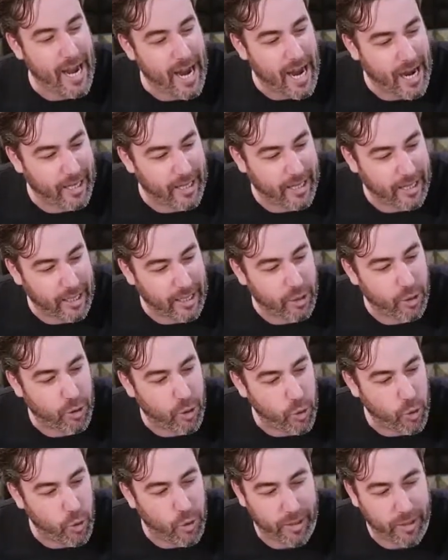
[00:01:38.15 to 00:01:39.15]
I like these
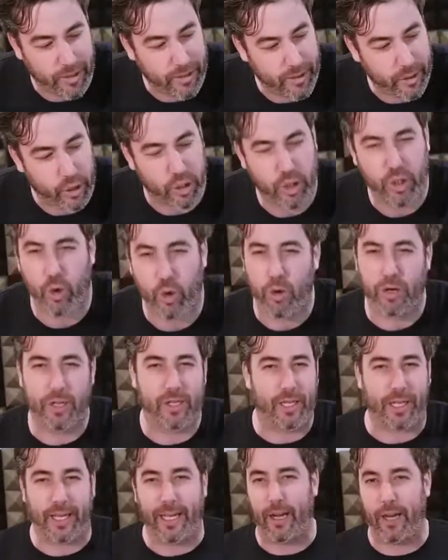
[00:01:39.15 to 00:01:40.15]
cool, there's swords
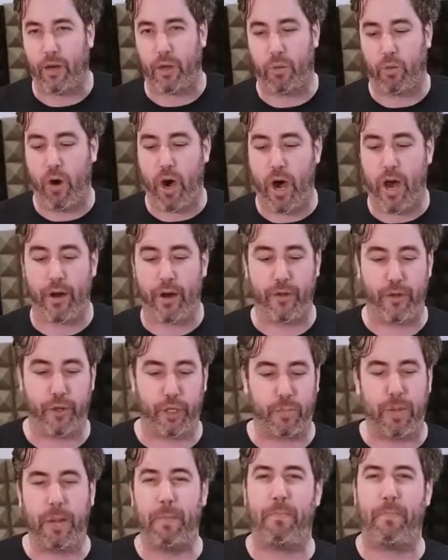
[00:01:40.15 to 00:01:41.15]
sticking out of the water. There's
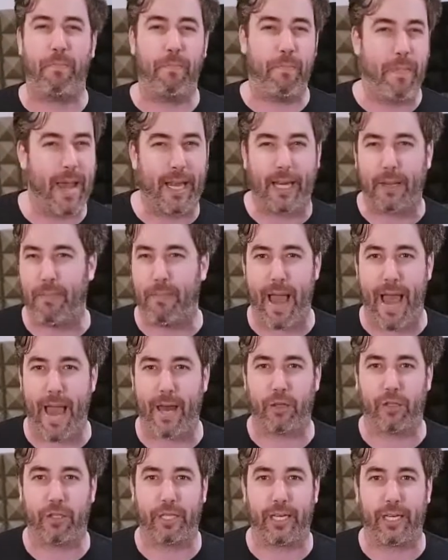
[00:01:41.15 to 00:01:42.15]
been many
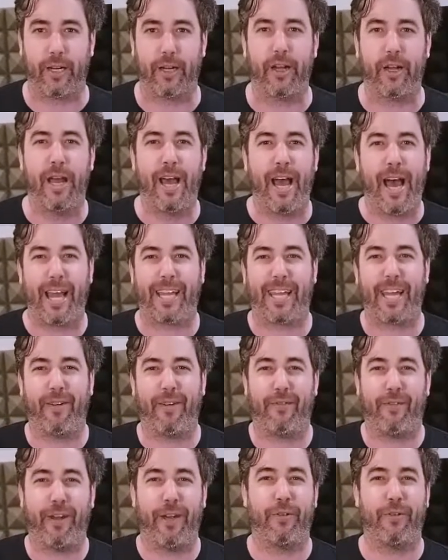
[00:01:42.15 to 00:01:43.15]
battles here. I get a
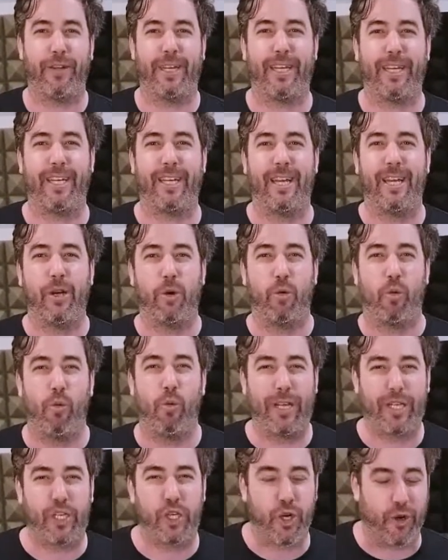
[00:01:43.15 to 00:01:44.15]
very
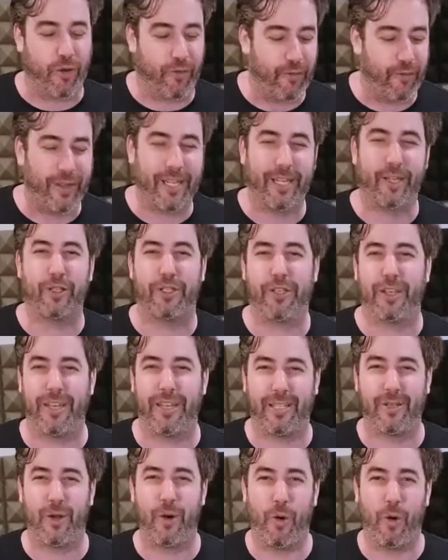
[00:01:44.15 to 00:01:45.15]
Witcher feel to
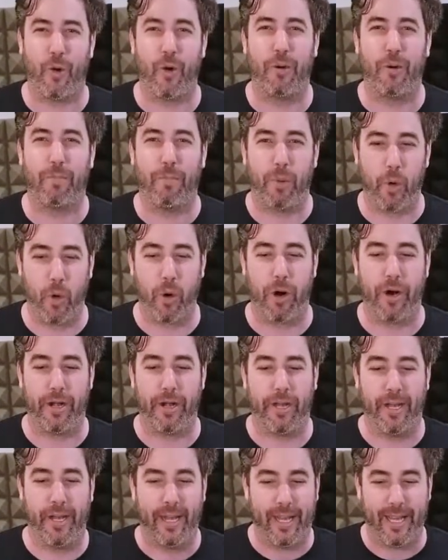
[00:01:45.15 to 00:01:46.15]
this whole board.